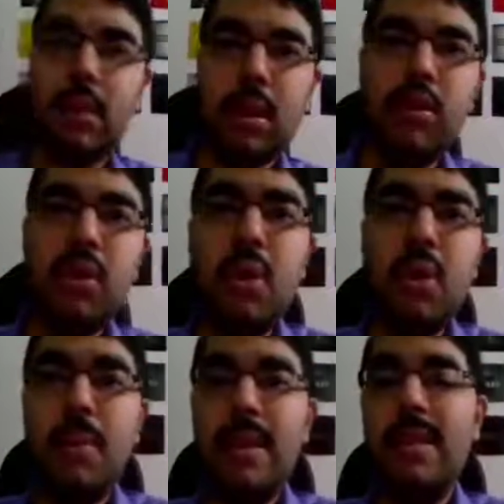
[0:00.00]
So
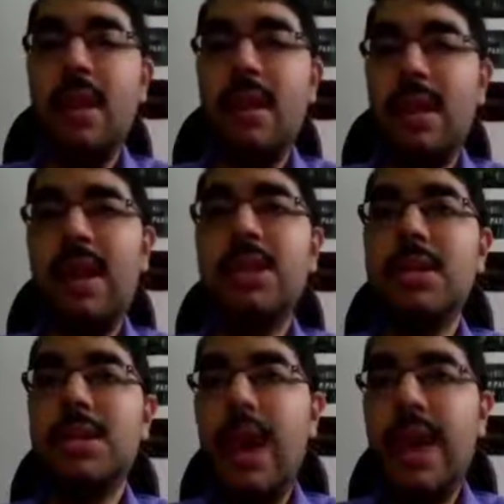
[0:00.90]
the thing is, the
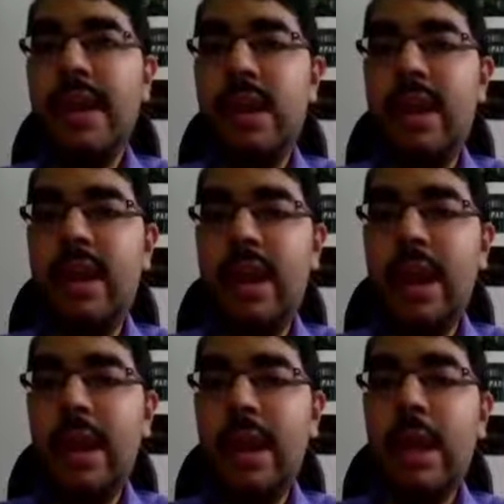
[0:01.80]
higher they take,
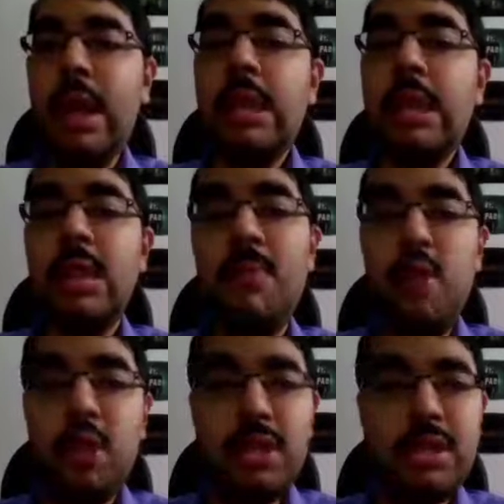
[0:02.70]
the more
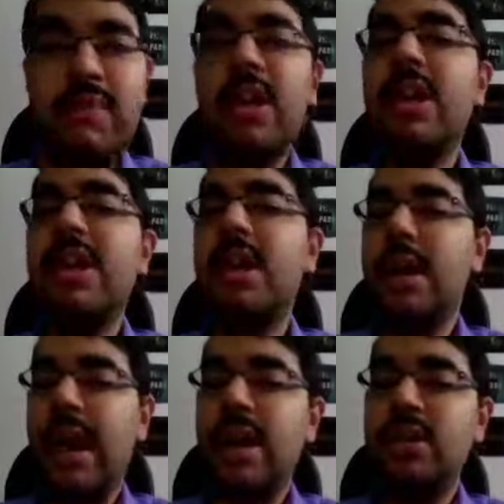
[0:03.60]
severe the
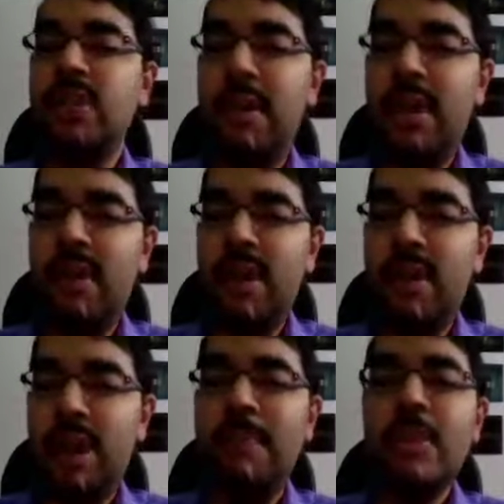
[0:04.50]
crash will be when they
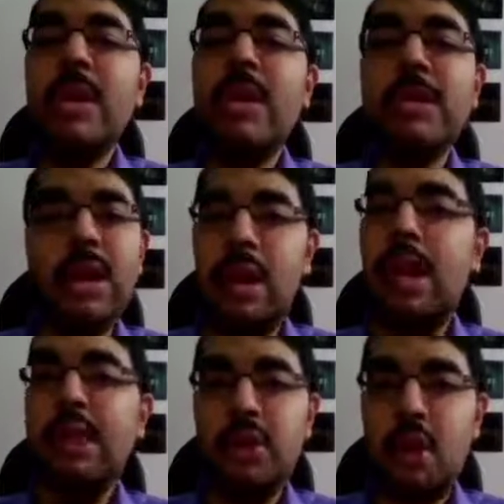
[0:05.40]
suddenly
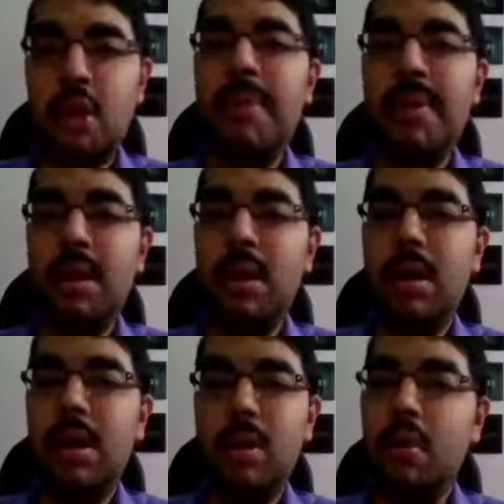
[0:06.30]
stop due
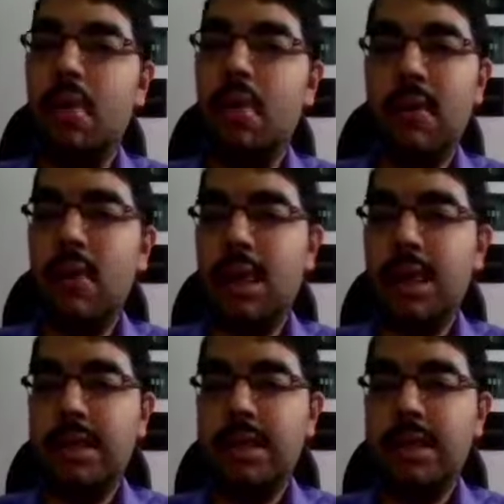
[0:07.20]
to whatever reason.